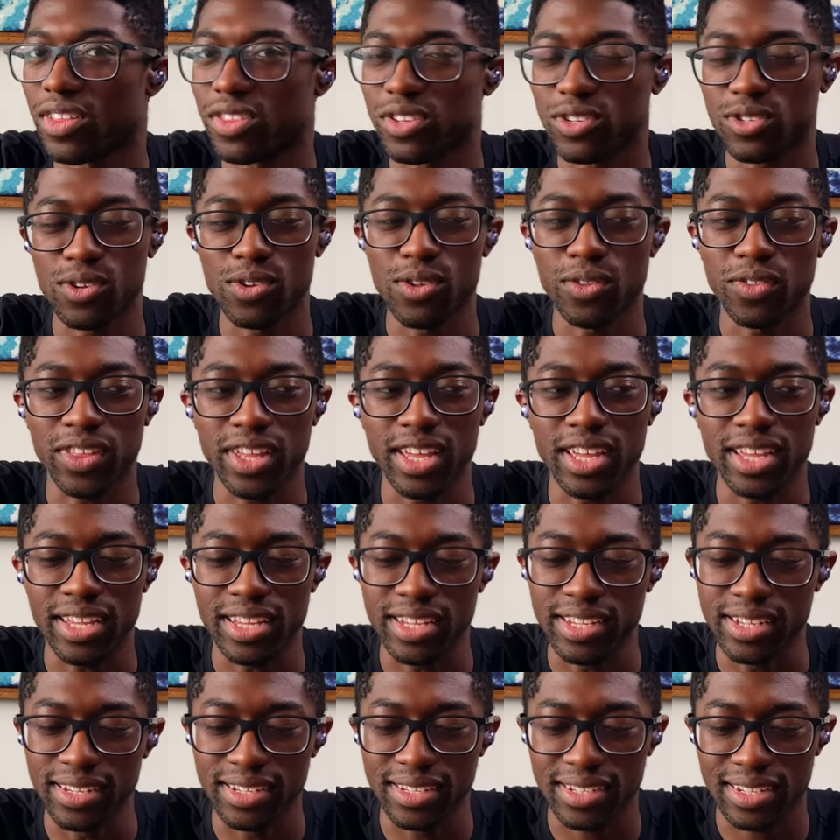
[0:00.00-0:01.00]
this whole thing
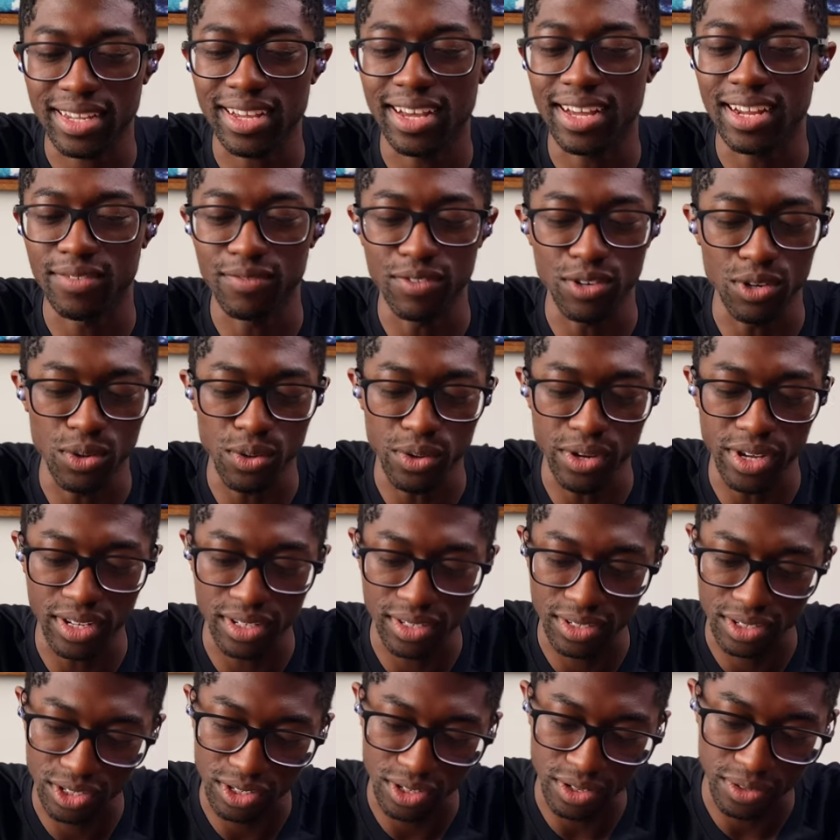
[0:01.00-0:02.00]
is kind of annoying.
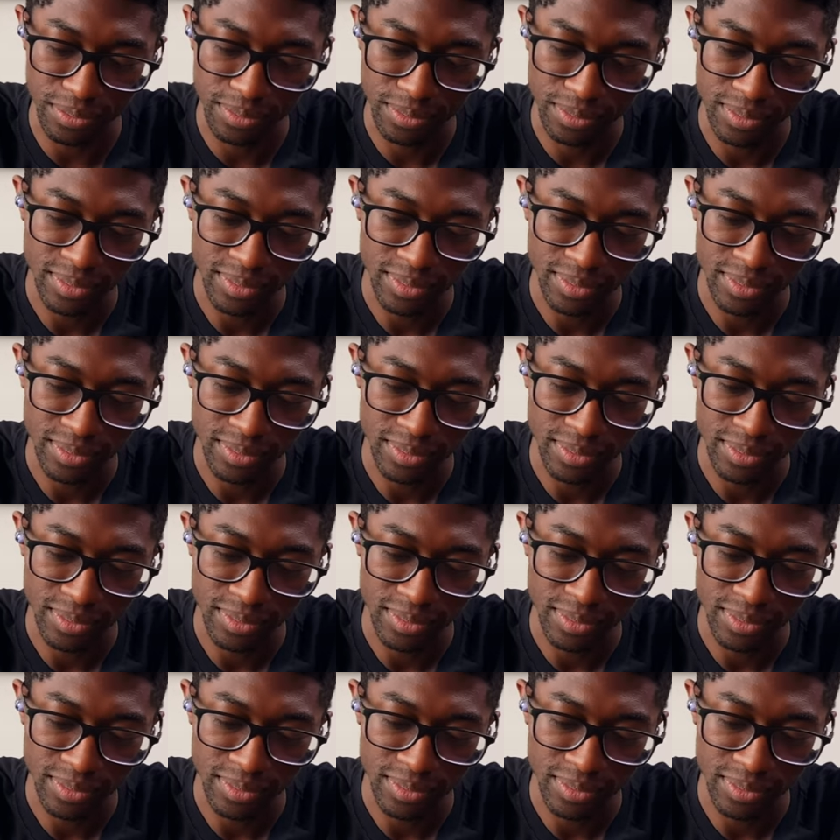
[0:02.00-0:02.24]
So